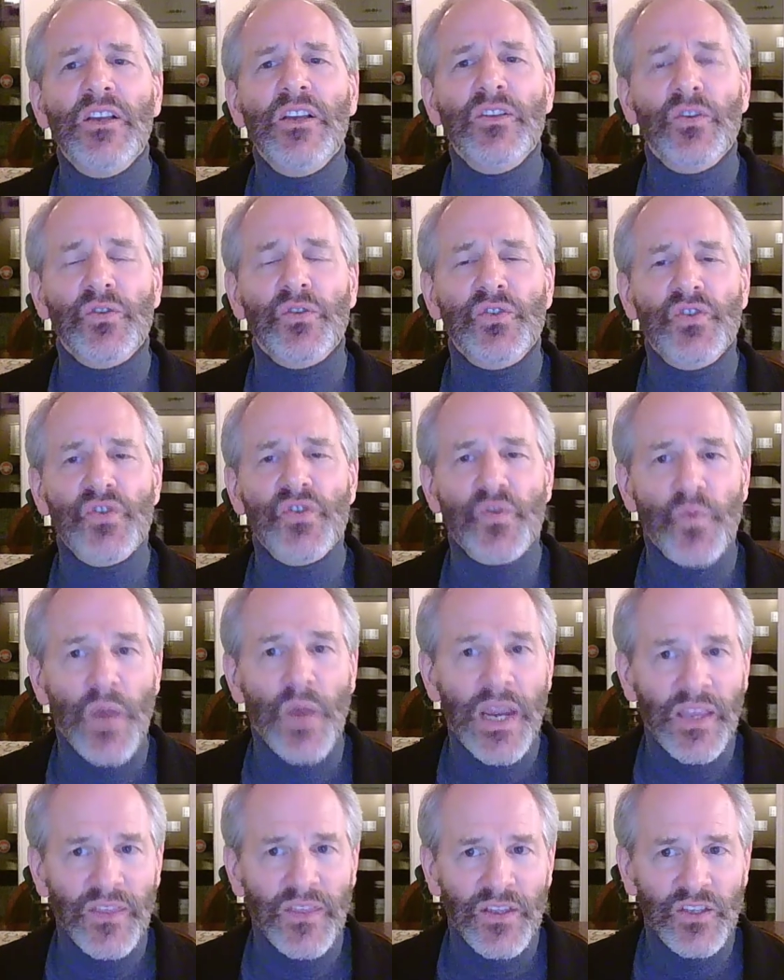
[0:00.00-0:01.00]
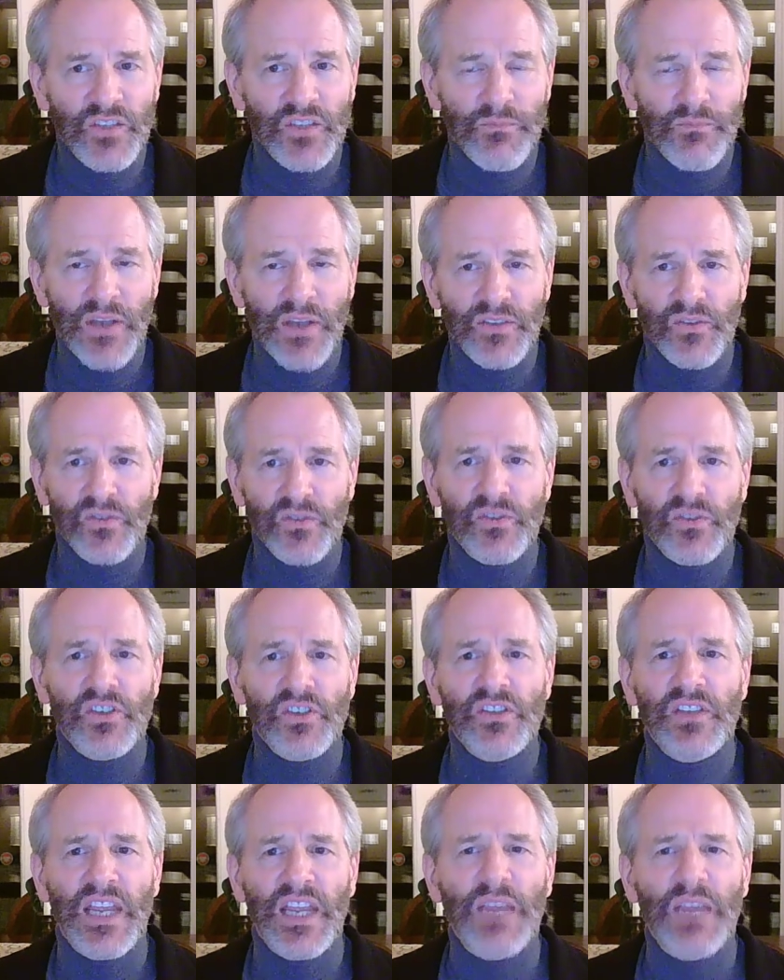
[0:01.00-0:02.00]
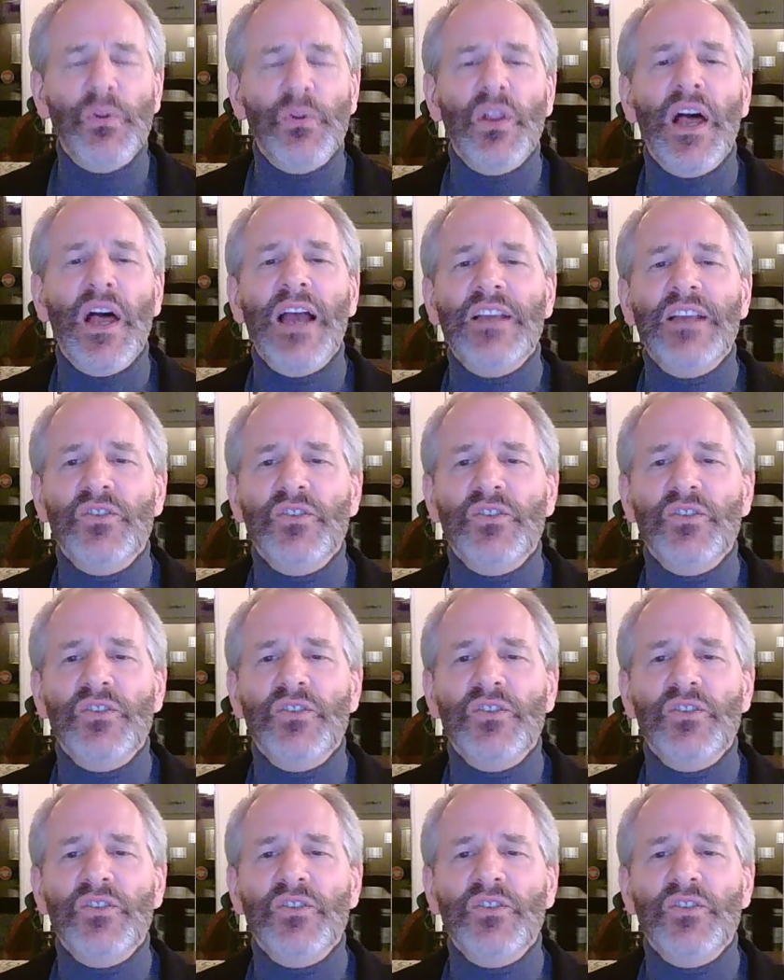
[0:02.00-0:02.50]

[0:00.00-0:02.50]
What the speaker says: So strengthens muscles to stabilize